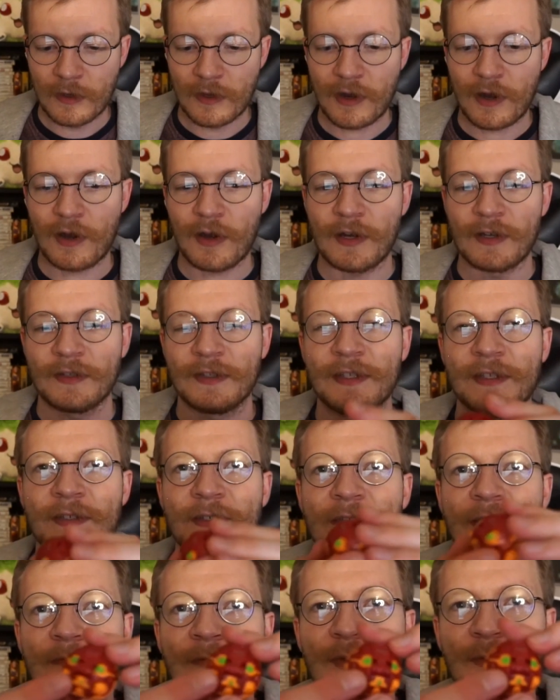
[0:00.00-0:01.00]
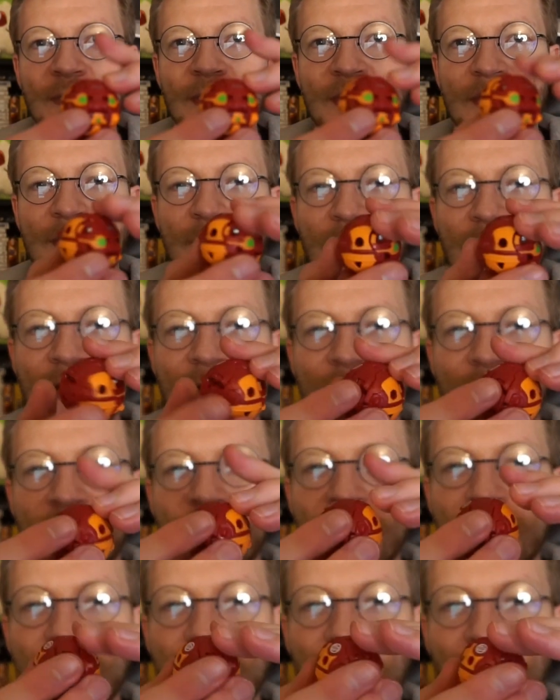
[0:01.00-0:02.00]
Alright, these seem to be spring-loaded
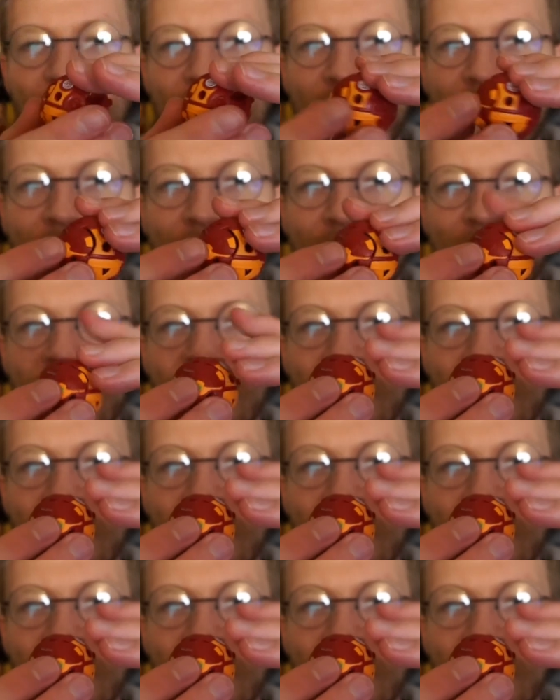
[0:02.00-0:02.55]
as well.